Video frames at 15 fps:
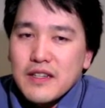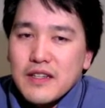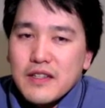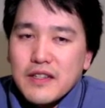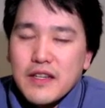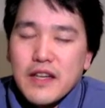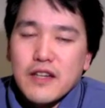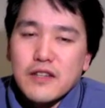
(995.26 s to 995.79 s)

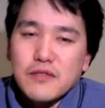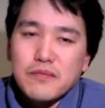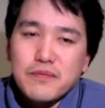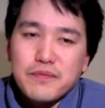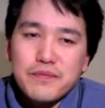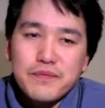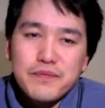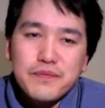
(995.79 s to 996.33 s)
Now,
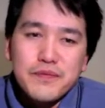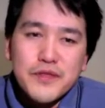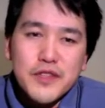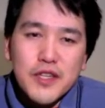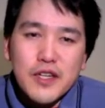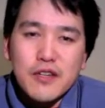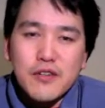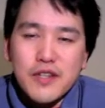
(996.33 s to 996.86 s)

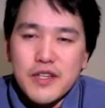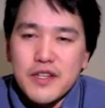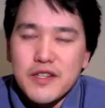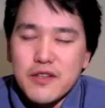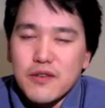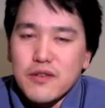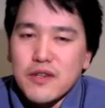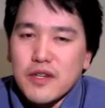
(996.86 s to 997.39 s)
Socrates
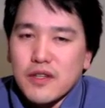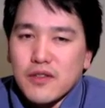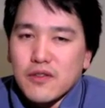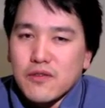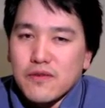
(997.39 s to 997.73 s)
goes on a little